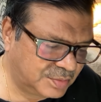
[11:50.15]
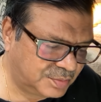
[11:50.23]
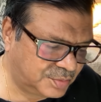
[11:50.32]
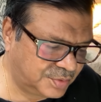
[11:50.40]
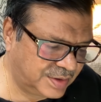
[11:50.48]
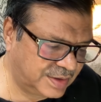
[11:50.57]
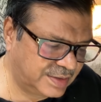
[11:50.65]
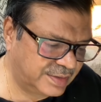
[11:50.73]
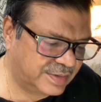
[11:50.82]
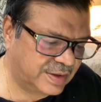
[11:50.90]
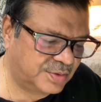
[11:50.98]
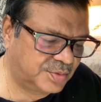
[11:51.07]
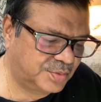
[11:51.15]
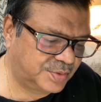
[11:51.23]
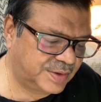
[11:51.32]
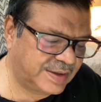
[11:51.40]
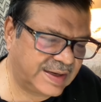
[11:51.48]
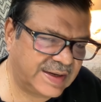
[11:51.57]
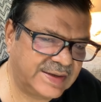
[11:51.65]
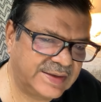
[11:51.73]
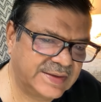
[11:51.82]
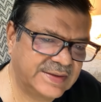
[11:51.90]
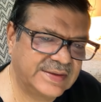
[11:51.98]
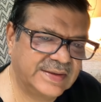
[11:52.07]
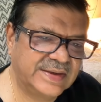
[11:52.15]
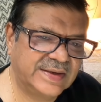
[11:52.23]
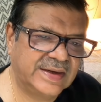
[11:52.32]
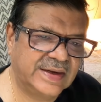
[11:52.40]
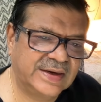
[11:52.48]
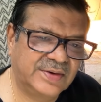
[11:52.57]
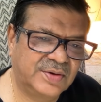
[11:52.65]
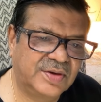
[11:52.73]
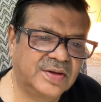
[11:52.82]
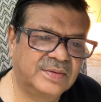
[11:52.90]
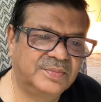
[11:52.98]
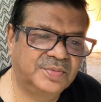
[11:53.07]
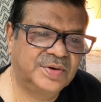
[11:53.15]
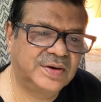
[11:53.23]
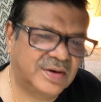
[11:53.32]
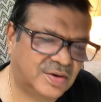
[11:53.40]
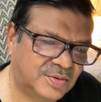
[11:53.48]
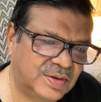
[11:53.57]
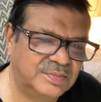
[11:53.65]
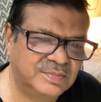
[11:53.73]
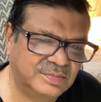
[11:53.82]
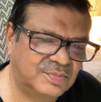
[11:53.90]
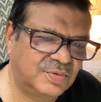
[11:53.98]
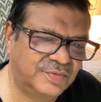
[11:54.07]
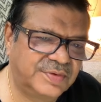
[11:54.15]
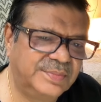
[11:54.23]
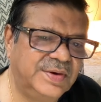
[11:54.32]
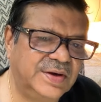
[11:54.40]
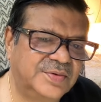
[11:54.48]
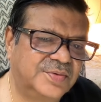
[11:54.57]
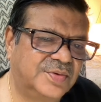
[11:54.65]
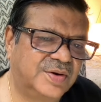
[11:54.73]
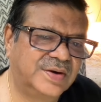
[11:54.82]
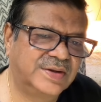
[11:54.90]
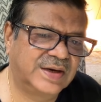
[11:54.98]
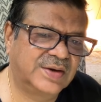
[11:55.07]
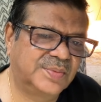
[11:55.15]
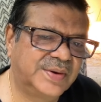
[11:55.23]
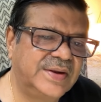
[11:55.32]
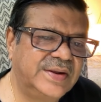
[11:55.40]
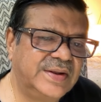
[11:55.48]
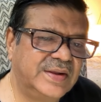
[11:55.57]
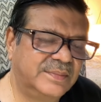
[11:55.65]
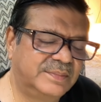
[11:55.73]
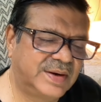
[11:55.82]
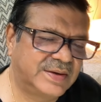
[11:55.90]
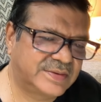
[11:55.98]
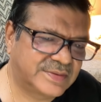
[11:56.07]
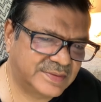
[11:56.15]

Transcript: Moon and Rahu, and I call them Moon and Rahu, I'm more familiar to call it that way, but